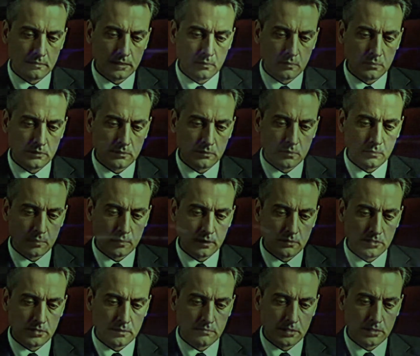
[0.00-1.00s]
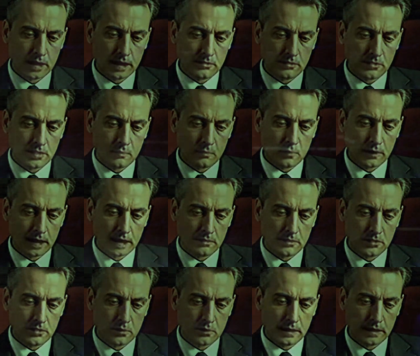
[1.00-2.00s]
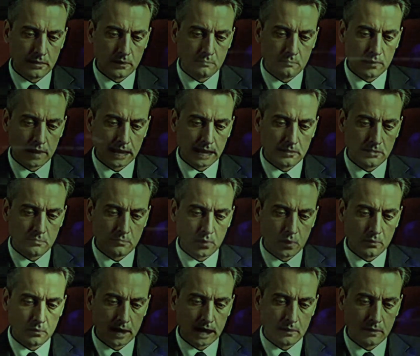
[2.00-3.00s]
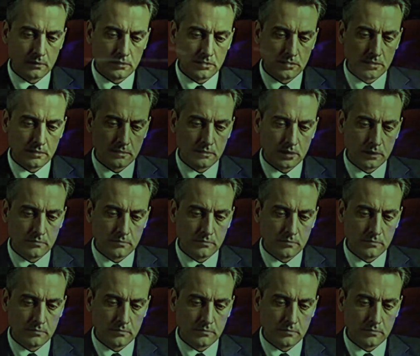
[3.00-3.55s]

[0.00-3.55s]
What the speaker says: It was a repulsive task that we undertook in the black small hours,